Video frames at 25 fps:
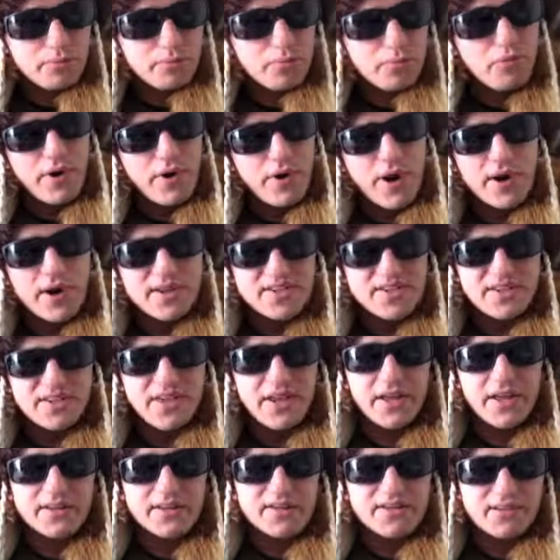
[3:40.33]
price
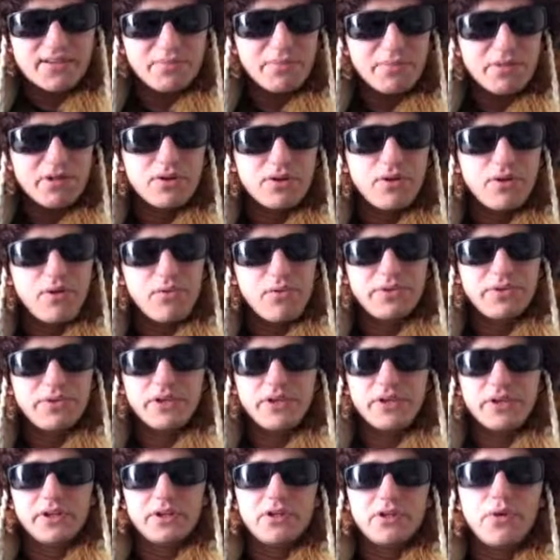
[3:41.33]
gets below
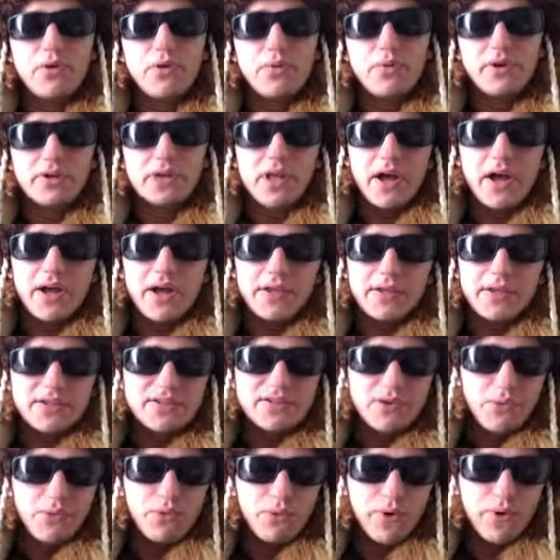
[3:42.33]
the lower line.
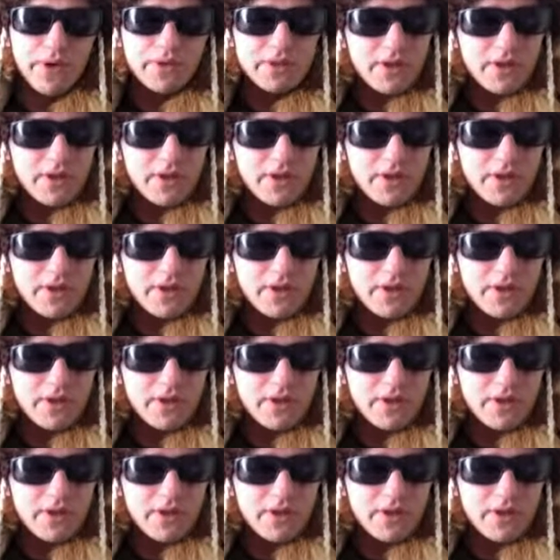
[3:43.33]
So